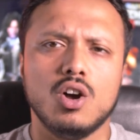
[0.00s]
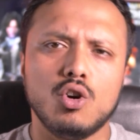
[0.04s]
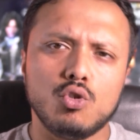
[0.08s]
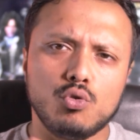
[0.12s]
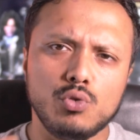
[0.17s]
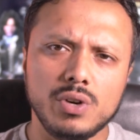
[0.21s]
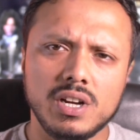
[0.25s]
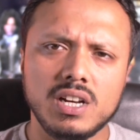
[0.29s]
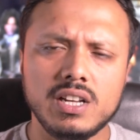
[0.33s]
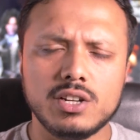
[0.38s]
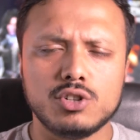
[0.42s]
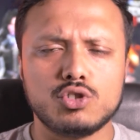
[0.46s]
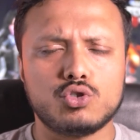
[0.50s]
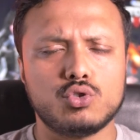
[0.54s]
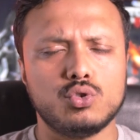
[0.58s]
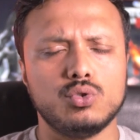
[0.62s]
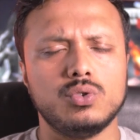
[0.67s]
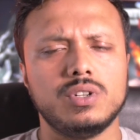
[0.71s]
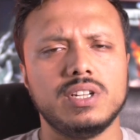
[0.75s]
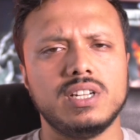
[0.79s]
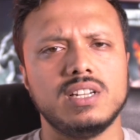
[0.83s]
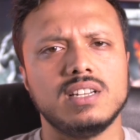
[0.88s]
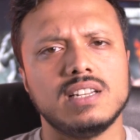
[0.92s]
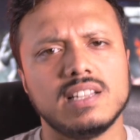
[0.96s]
Really and
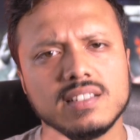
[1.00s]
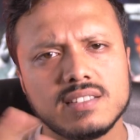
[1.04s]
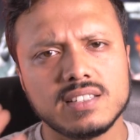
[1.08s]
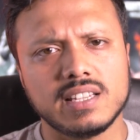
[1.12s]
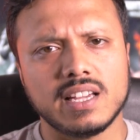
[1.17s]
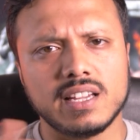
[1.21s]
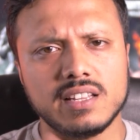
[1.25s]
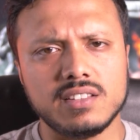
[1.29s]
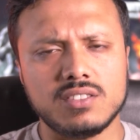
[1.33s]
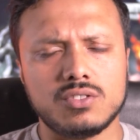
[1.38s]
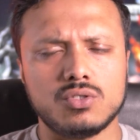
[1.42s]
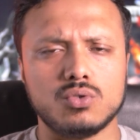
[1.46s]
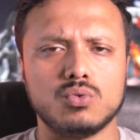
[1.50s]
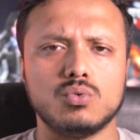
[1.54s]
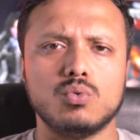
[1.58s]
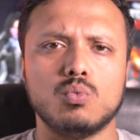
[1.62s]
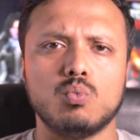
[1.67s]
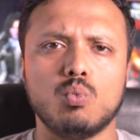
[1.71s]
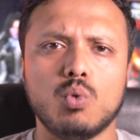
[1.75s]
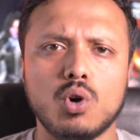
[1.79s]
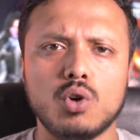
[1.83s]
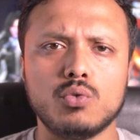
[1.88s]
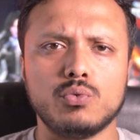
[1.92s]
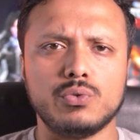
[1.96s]
truly, let's get into
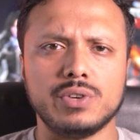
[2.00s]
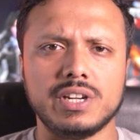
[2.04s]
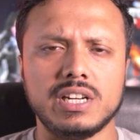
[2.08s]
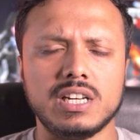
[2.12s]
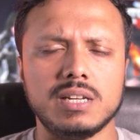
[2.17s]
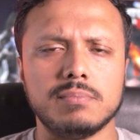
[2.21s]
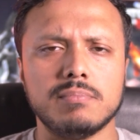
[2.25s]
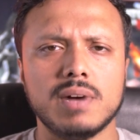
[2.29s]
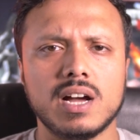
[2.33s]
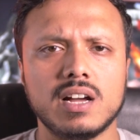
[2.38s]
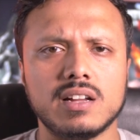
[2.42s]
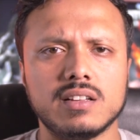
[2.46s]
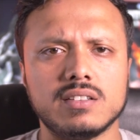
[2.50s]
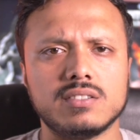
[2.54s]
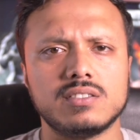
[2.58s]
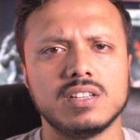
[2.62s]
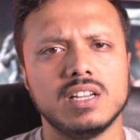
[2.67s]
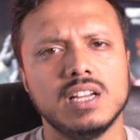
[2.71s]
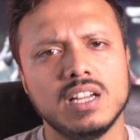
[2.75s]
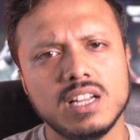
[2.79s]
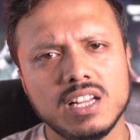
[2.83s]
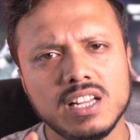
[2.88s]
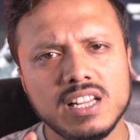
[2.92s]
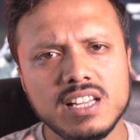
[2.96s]
what really matters.
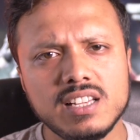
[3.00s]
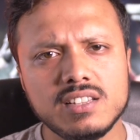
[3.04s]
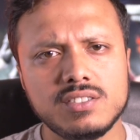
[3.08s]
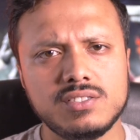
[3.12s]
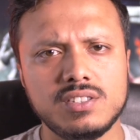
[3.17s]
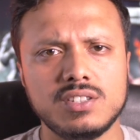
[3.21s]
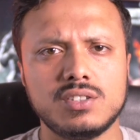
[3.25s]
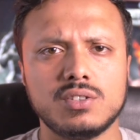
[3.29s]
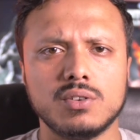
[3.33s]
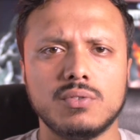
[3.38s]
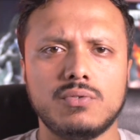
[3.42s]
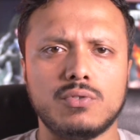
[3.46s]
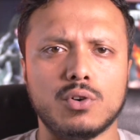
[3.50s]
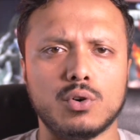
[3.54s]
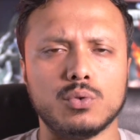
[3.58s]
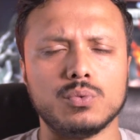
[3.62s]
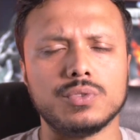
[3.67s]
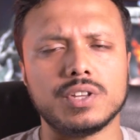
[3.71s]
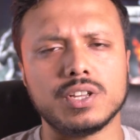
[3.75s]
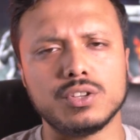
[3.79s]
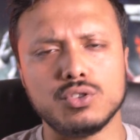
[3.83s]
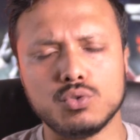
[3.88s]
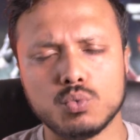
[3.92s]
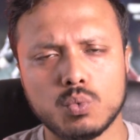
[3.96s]
Is this a phone
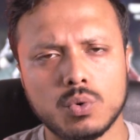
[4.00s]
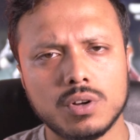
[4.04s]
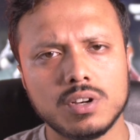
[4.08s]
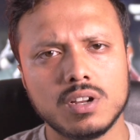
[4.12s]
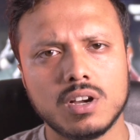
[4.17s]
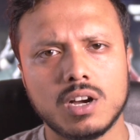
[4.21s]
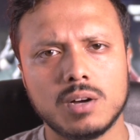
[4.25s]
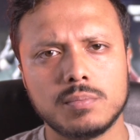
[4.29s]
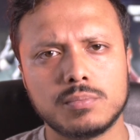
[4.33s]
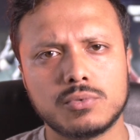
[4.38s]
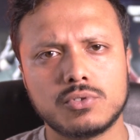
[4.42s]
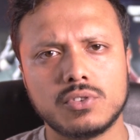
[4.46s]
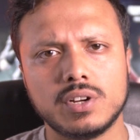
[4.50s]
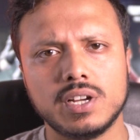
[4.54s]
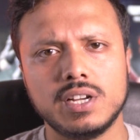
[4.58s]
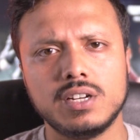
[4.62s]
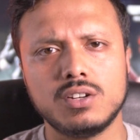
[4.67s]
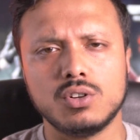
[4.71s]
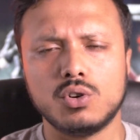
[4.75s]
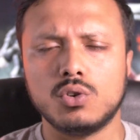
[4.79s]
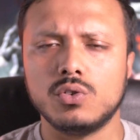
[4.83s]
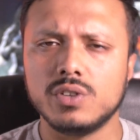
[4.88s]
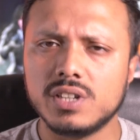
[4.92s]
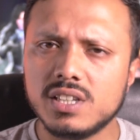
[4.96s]
that you want to
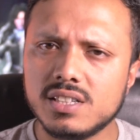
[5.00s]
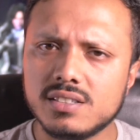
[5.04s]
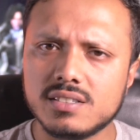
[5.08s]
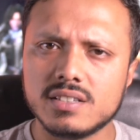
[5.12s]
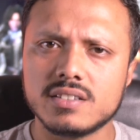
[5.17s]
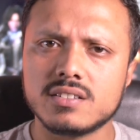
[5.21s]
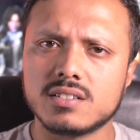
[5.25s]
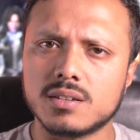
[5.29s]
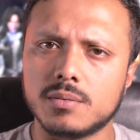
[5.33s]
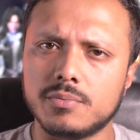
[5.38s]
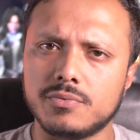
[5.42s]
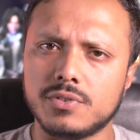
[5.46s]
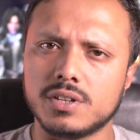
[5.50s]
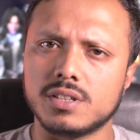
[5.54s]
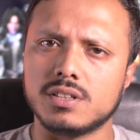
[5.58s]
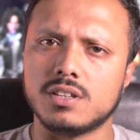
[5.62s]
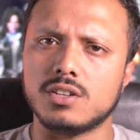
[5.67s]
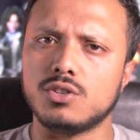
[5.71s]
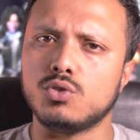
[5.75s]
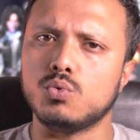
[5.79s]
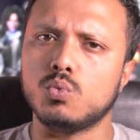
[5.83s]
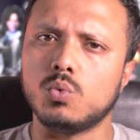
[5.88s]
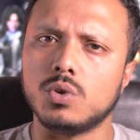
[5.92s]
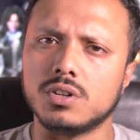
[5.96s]
upgrade, or is it something
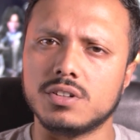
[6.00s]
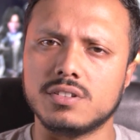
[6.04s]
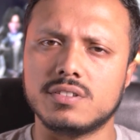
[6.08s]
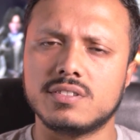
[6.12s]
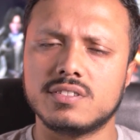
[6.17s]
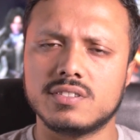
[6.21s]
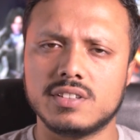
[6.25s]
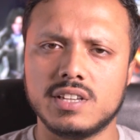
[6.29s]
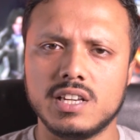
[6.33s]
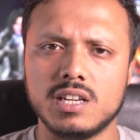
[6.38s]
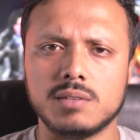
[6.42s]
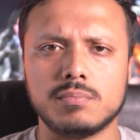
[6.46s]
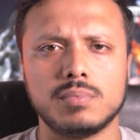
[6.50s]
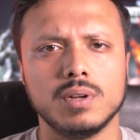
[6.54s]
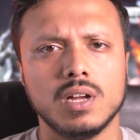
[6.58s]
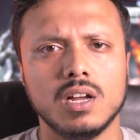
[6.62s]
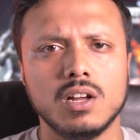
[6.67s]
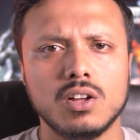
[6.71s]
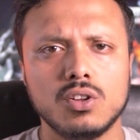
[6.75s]
that you want to skip?